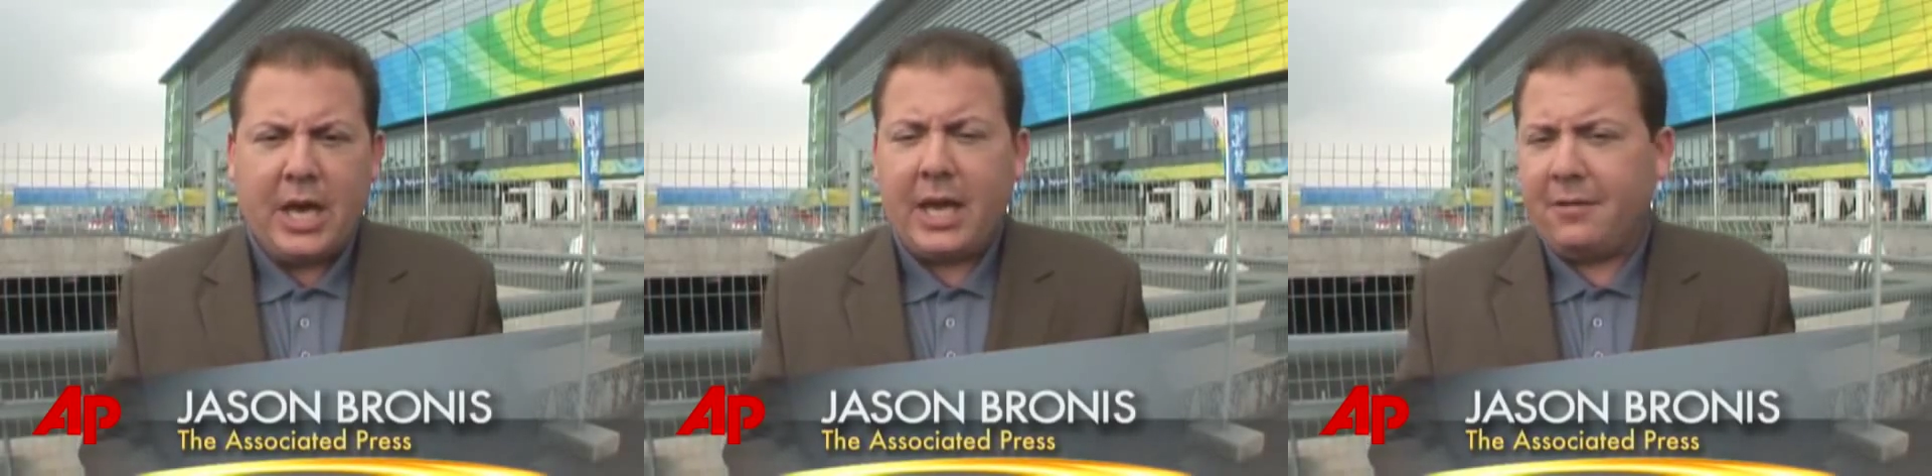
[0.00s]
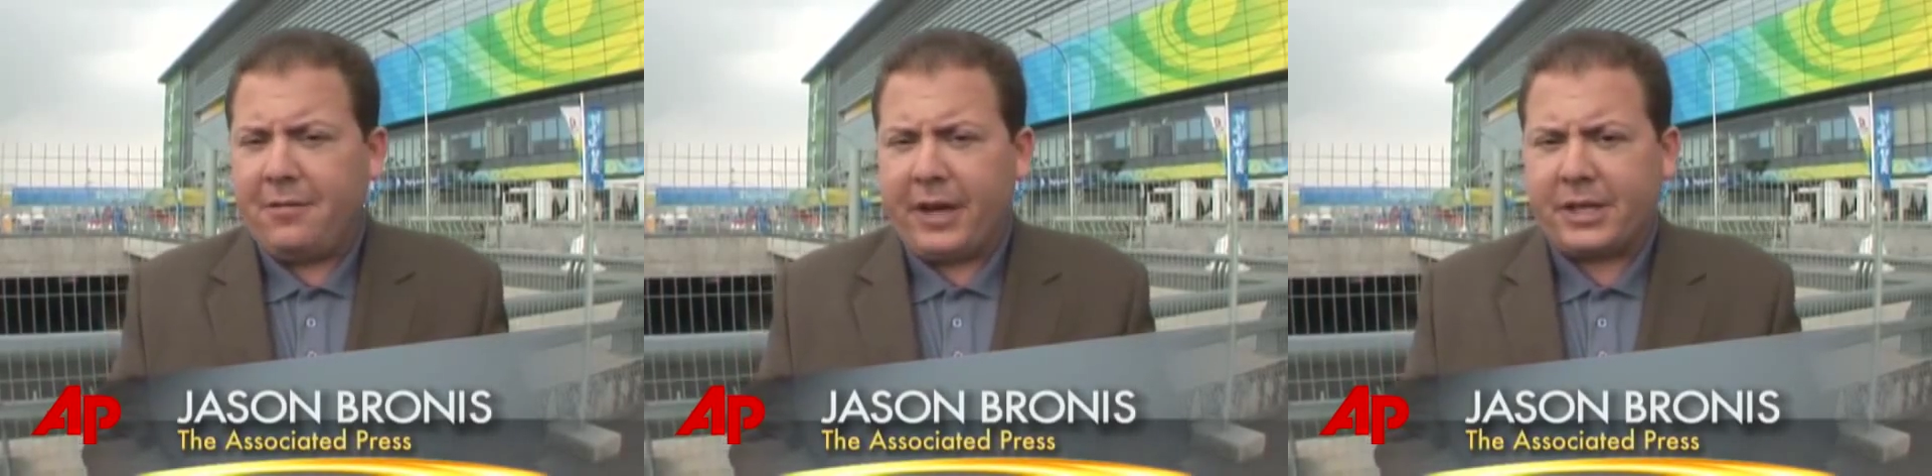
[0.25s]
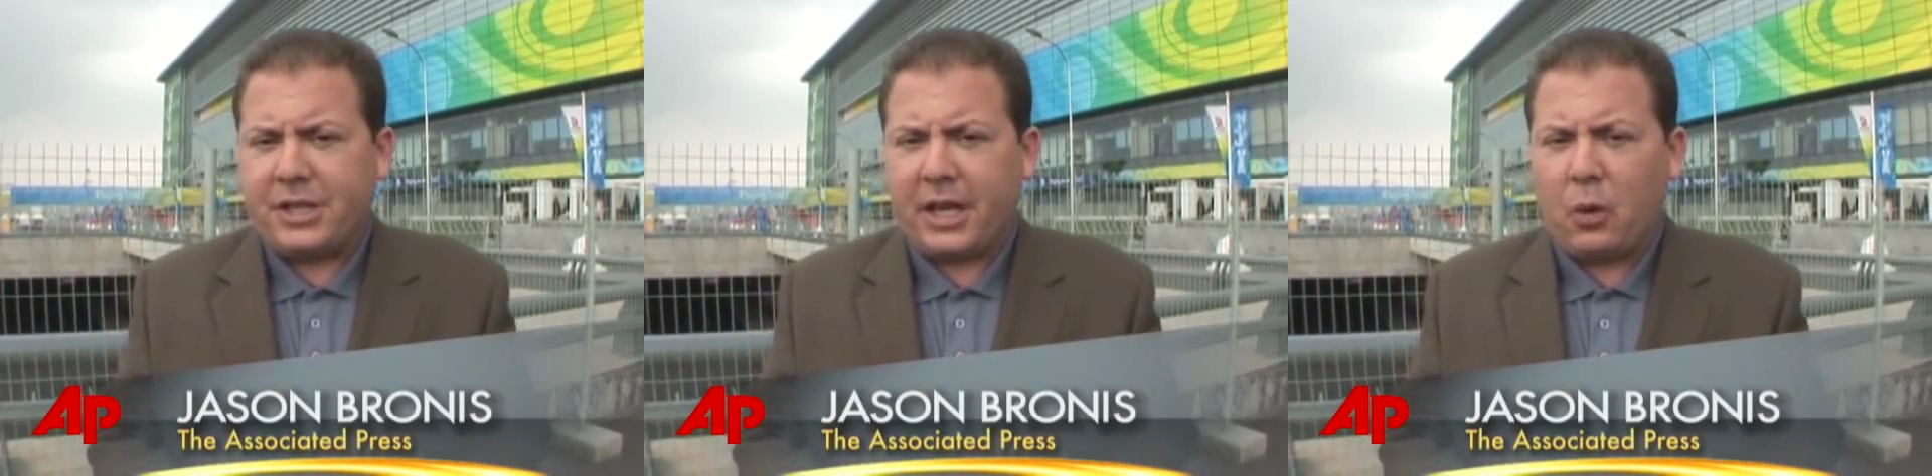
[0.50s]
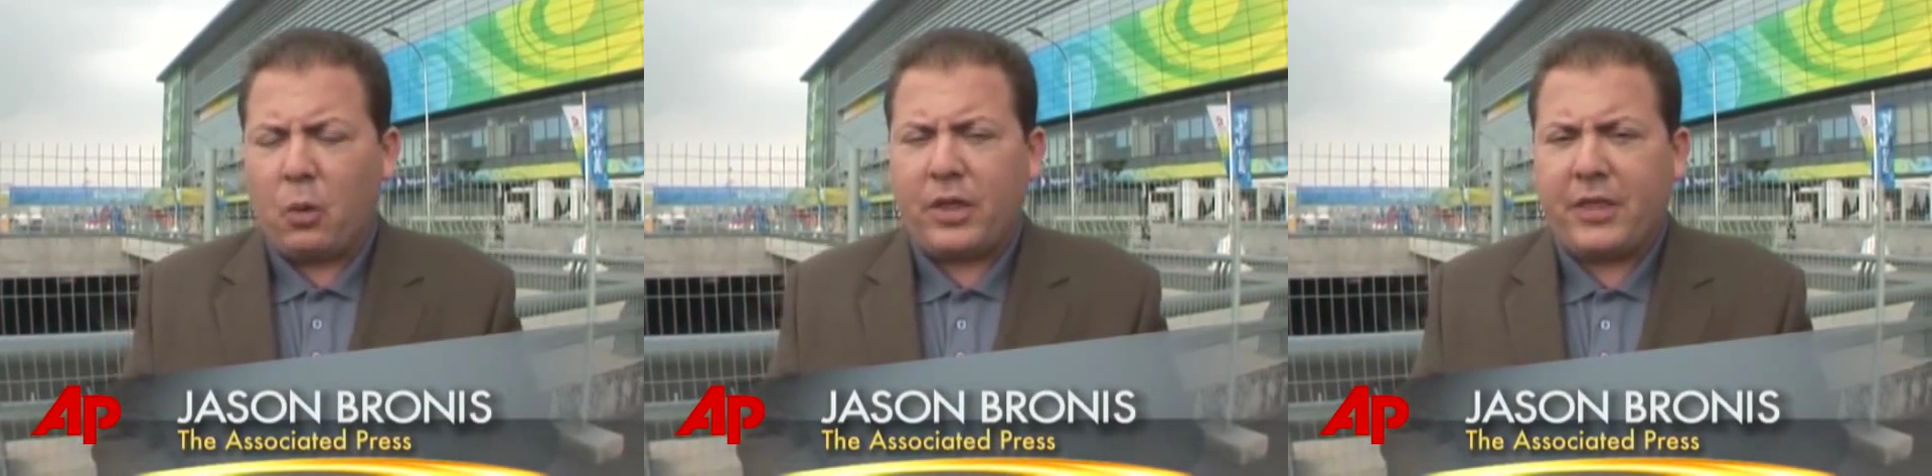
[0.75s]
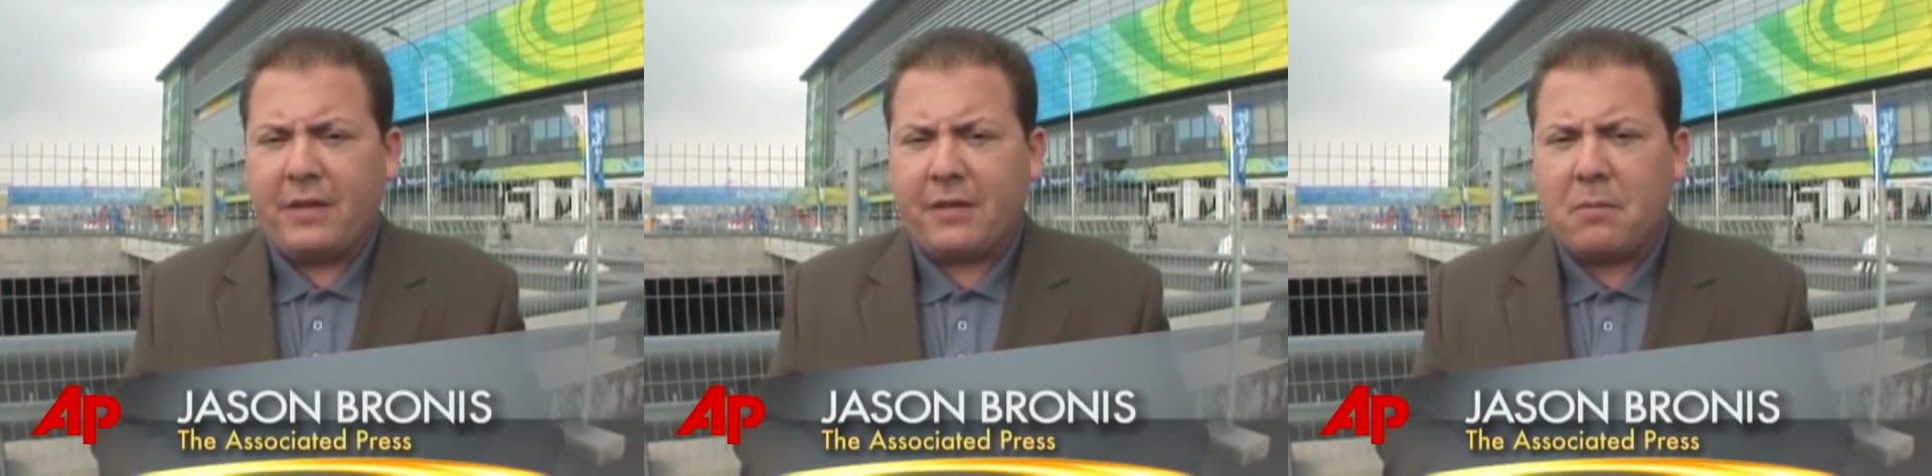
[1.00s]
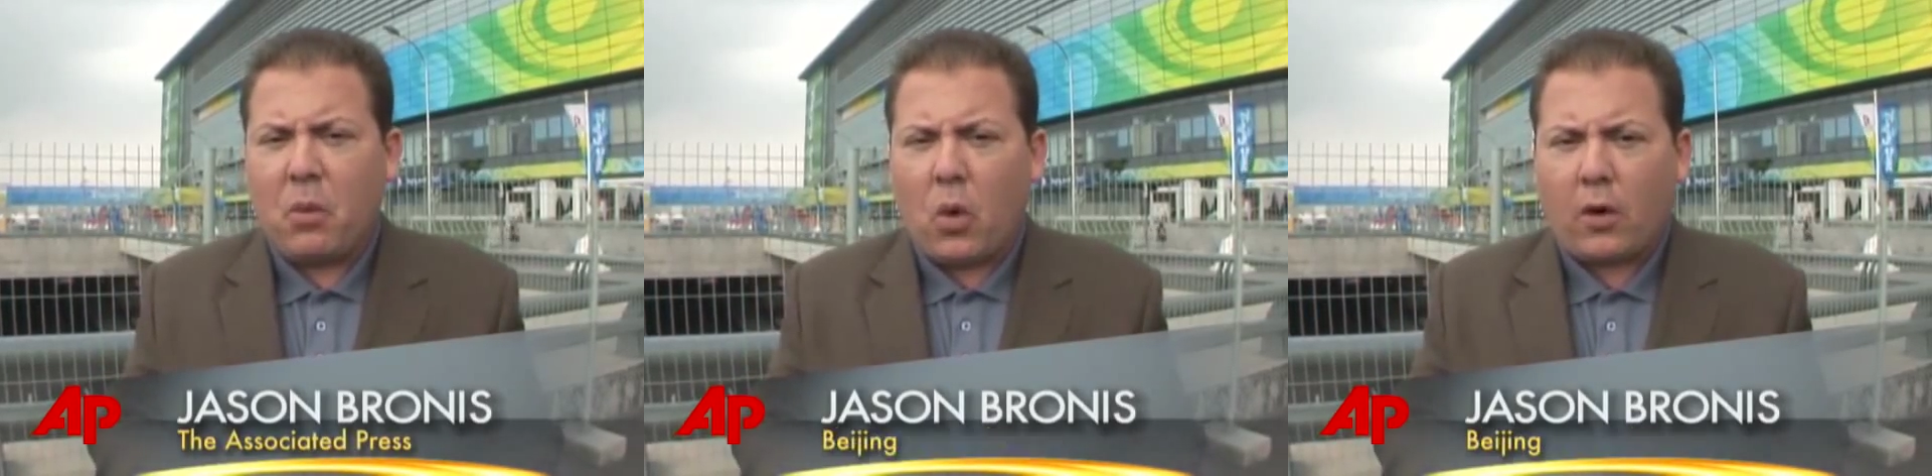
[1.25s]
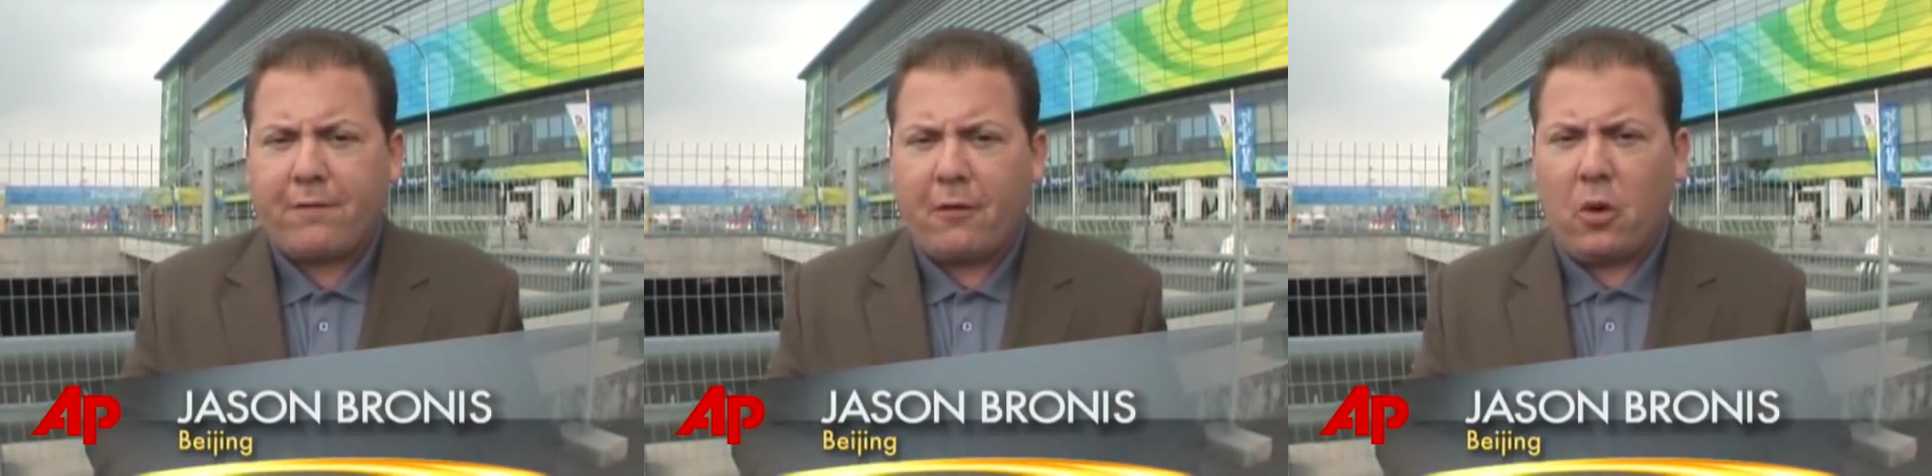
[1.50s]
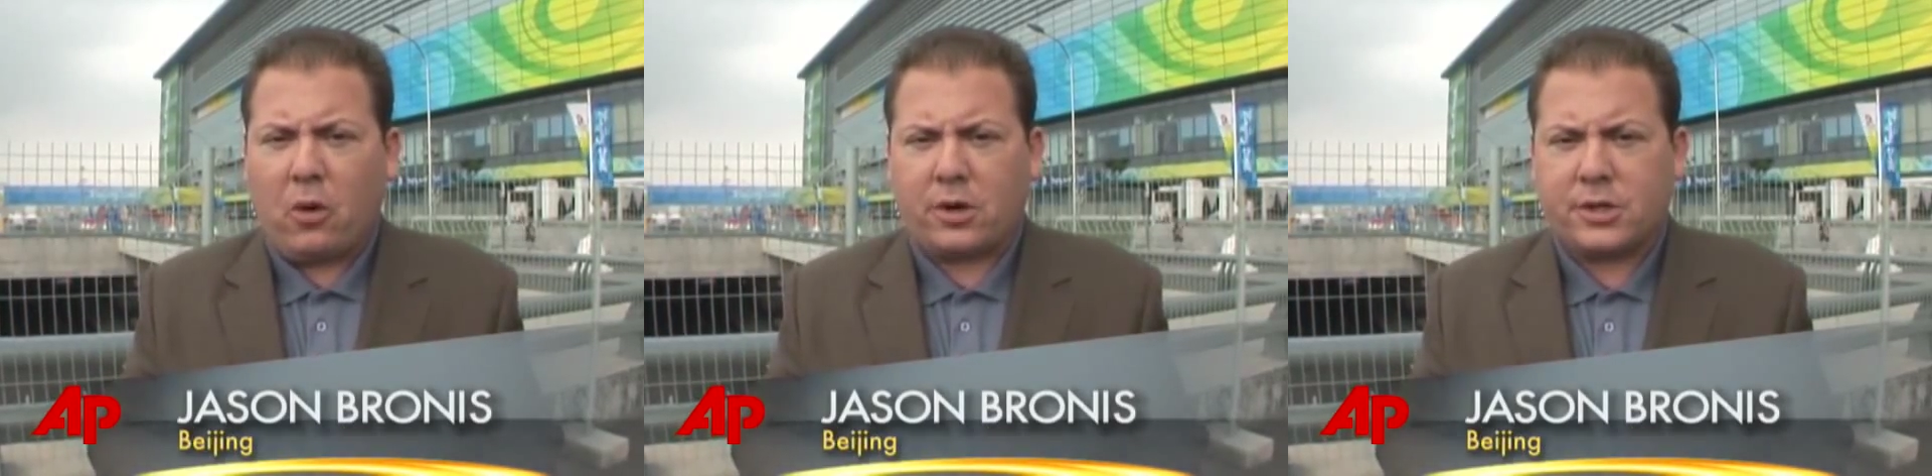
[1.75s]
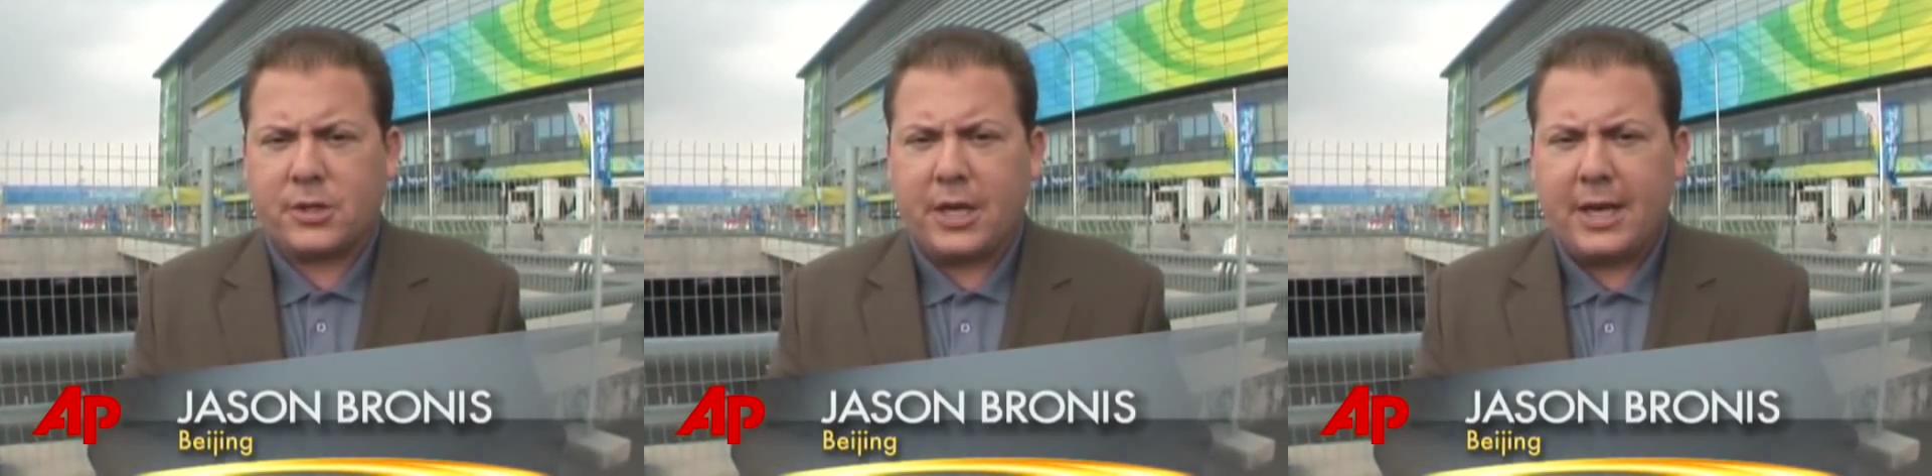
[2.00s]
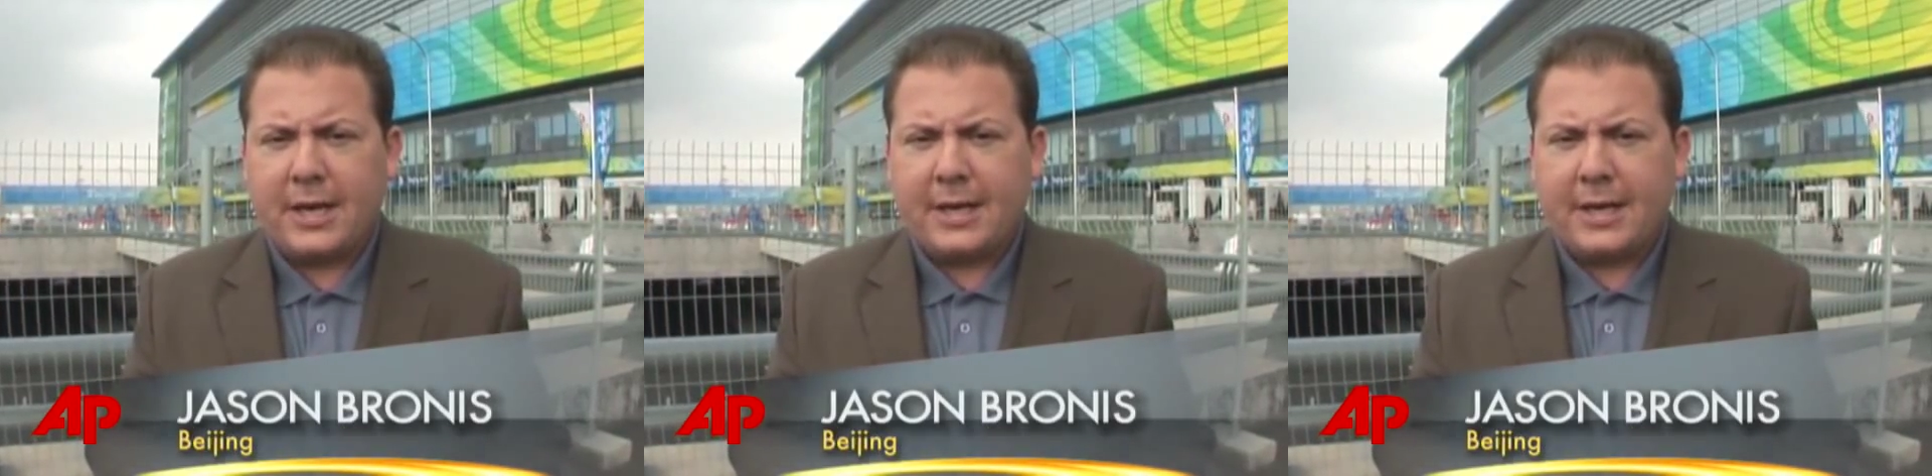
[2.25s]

evicting with even more force